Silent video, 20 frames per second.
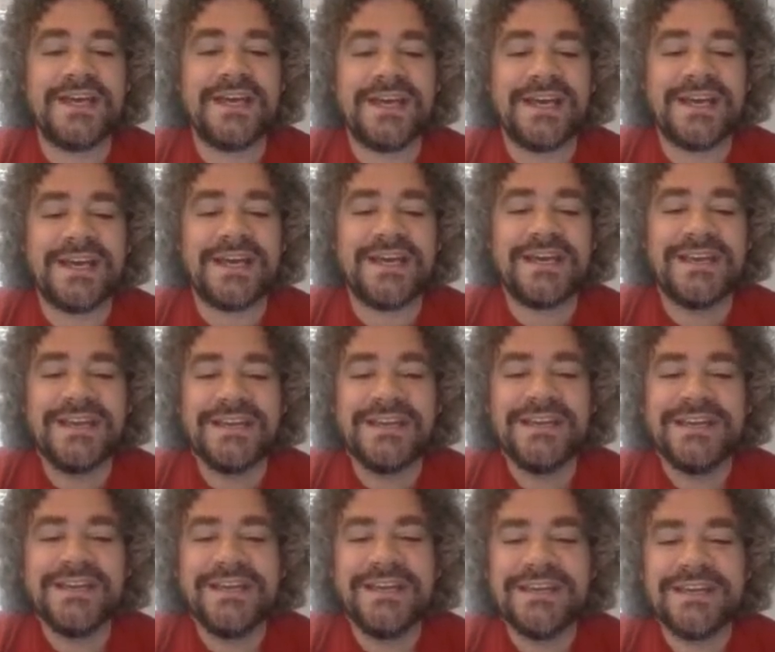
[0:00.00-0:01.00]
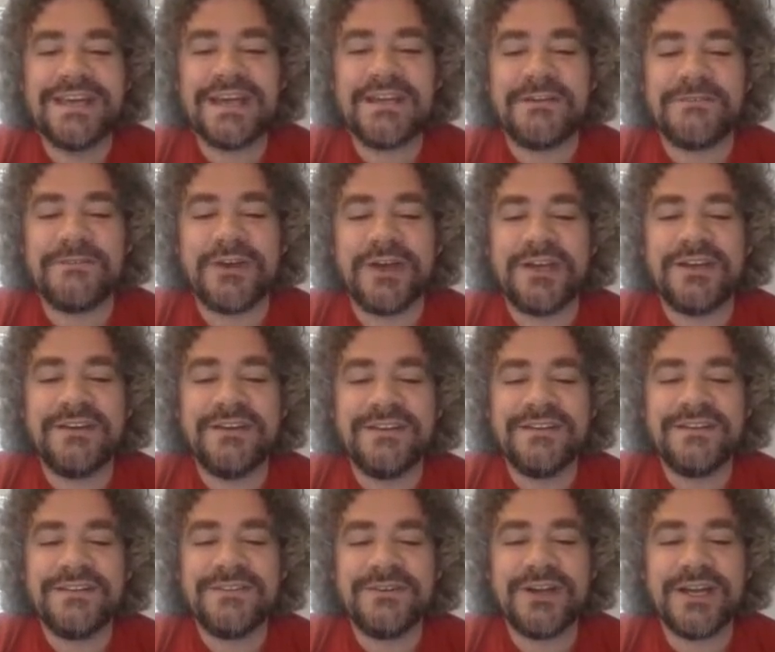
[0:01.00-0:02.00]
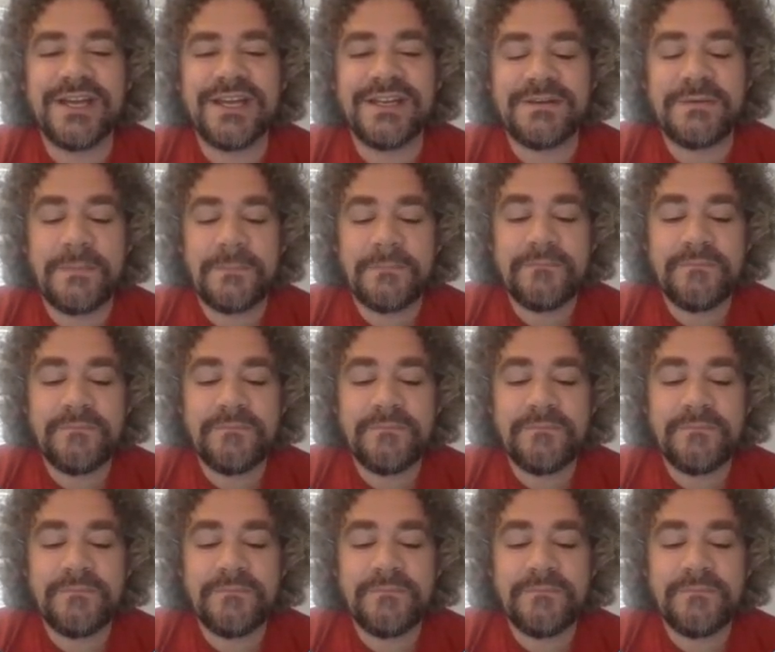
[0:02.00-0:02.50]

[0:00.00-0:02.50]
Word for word: kind of fun, right?